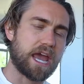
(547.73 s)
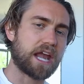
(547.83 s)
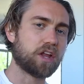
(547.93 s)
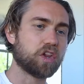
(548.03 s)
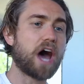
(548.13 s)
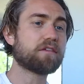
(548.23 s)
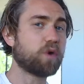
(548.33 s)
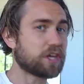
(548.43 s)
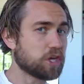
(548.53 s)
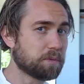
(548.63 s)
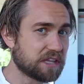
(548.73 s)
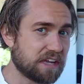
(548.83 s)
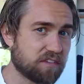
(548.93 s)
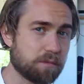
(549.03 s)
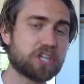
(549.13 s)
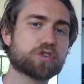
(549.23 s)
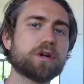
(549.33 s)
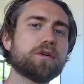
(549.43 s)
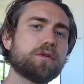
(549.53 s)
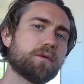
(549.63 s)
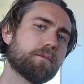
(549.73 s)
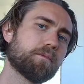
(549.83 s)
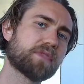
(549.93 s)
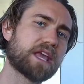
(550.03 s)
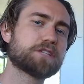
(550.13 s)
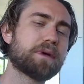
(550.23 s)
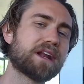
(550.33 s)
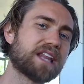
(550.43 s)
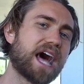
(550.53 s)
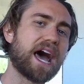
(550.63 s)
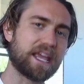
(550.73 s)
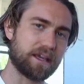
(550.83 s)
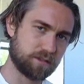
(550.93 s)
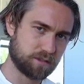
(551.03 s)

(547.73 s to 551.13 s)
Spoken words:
and a lot of what you believe to be true has been a lie.